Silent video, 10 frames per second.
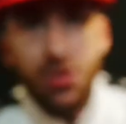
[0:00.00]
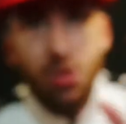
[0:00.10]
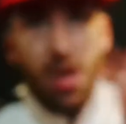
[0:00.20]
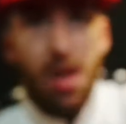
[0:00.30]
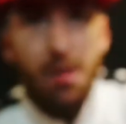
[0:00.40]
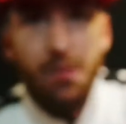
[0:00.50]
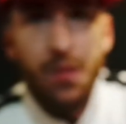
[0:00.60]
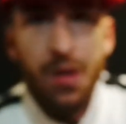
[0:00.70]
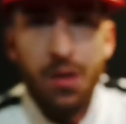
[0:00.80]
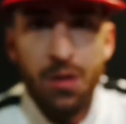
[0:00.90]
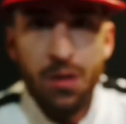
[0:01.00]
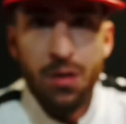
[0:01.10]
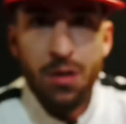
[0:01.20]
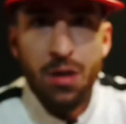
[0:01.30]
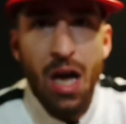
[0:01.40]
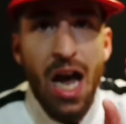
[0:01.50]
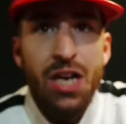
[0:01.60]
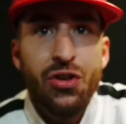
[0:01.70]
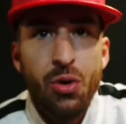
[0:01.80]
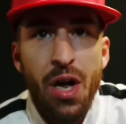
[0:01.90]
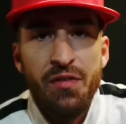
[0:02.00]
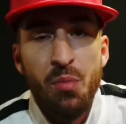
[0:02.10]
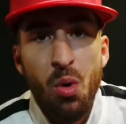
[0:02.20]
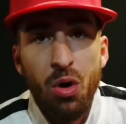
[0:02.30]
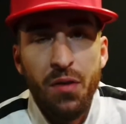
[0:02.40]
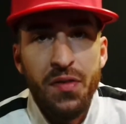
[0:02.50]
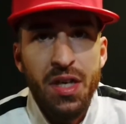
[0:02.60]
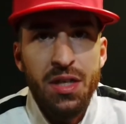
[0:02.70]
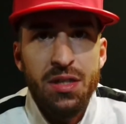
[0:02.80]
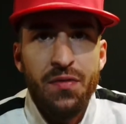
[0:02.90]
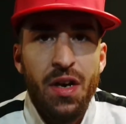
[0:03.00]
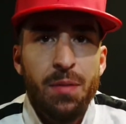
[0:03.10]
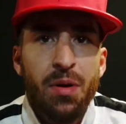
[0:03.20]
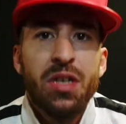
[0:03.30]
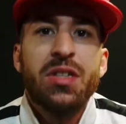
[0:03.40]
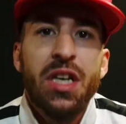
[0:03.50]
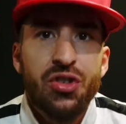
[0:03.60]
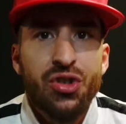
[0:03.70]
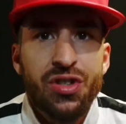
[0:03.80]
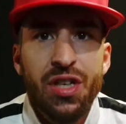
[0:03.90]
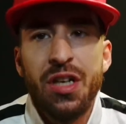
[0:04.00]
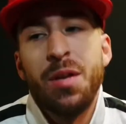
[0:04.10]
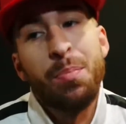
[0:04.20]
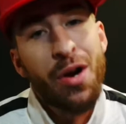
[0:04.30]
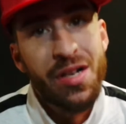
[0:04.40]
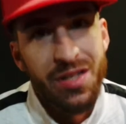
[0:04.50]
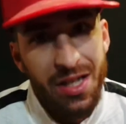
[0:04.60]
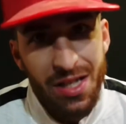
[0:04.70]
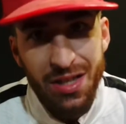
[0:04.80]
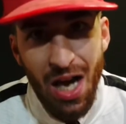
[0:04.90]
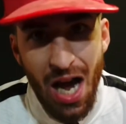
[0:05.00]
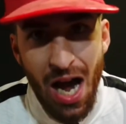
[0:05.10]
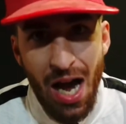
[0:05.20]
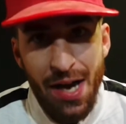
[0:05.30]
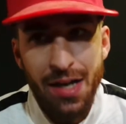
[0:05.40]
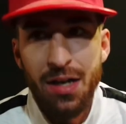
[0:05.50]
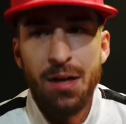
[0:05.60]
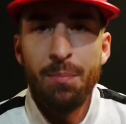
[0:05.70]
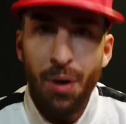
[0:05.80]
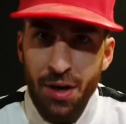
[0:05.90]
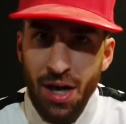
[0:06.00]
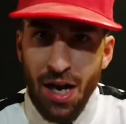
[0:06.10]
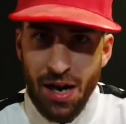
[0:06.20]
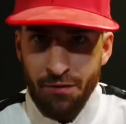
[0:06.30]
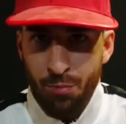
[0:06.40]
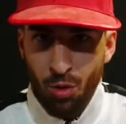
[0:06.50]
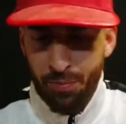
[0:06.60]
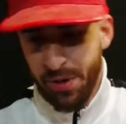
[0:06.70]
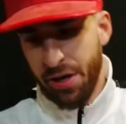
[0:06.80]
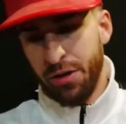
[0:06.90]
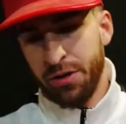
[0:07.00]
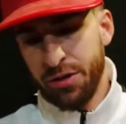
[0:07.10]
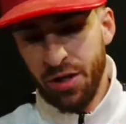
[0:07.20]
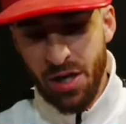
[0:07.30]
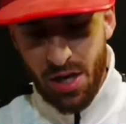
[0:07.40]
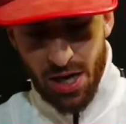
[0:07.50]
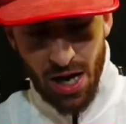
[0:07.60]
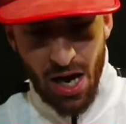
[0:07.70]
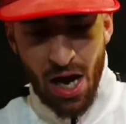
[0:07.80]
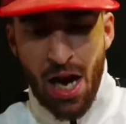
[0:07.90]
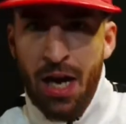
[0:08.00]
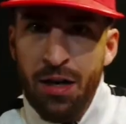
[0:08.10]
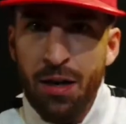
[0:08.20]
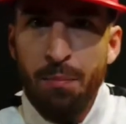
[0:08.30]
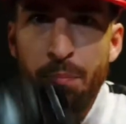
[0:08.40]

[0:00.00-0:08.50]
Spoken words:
I do have more of these if anybody's interested. The price is high, but I have more pairs. And